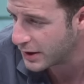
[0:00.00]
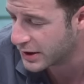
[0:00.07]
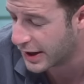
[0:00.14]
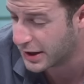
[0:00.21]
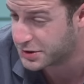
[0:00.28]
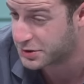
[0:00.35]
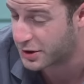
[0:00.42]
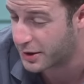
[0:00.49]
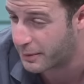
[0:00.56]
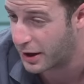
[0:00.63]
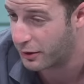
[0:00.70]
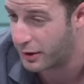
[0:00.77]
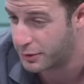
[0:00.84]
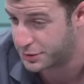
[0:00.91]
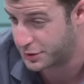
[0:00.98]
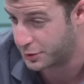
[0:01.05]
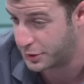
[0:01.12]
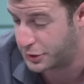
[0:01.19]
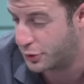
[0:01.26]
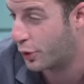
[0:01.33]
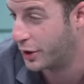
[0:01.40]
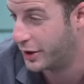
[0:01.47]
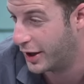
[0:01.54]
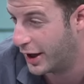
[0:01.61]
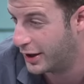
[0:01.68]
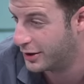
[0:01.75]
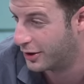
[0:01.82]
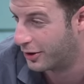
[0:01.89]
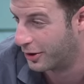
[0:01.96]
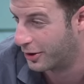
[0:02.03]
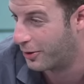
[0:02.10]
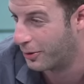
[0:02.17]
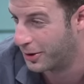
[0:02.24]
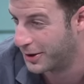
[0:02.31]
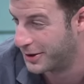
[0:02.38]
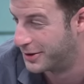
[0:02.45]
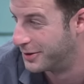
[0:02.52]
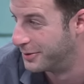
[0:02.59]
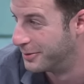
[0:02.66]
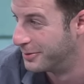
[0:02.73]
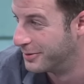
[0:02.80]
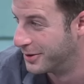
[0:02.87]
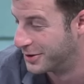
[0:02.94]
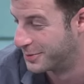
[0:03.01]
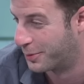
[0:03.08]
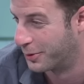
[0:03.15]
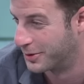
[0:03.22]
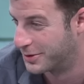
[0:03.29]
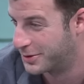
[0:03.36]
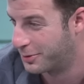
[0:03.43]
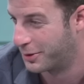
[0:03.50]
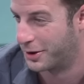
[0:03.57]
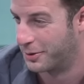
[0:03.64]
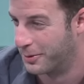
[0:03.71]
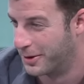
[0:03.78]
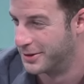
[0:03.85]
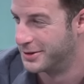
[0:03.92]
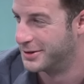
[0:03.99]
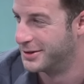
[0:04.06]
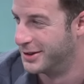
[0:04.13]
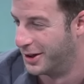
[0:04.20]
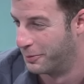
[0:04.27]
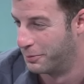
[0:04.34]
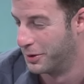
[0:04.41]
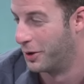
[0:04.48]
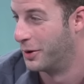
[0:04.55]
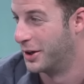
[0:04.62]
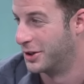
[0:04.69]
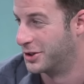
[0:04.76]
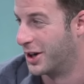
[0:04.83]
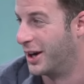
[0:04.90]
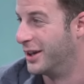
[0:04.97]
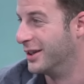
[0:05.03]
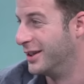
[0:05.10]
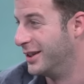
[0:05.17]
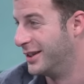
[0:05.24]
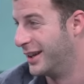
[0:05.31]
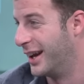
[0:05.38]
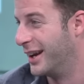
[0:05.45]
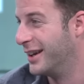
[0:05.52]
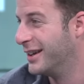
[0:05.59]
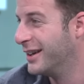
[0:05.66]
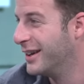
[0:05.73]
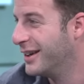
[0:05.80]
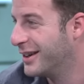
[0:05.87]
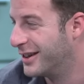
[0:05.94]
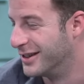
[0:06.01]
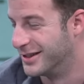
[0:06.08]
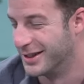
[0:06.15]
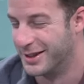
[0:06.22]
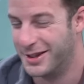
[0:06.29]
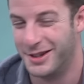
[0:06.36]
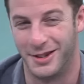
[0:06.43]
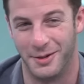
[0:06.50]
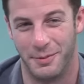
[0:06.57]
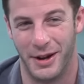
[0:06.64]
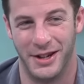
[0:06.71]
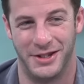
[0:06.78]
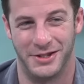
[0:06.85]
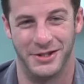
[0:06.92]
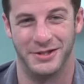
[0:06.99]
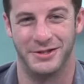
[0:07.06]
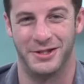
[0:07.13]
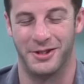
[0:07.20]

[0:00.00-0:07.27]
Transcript: Yesterday, by the way, was 328, or according to the sports Twitter, was, you know, blowing a giant lead day because of the Patriots.